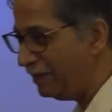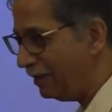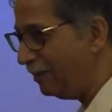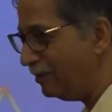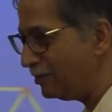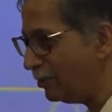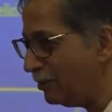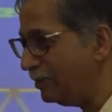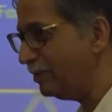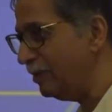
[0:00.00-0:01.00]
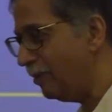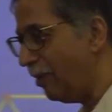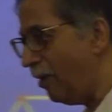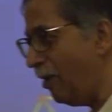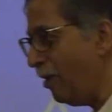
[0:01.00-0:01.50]
Um, so,
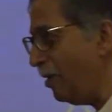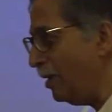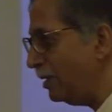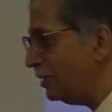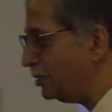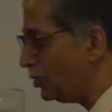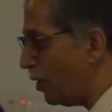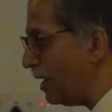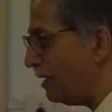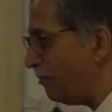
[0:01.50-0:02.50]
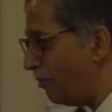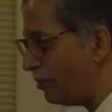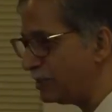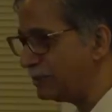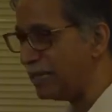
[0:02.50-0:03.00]
all joint
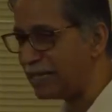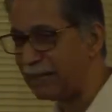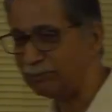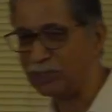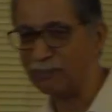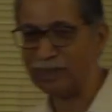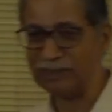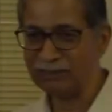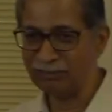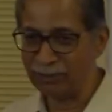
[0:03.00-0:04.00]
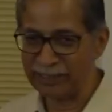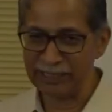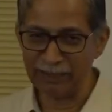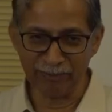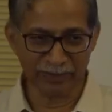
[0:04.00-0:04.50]
forces are captured by these
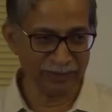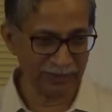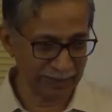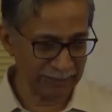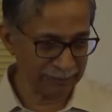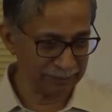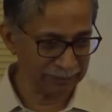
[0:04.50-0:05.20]
14 numbers, right?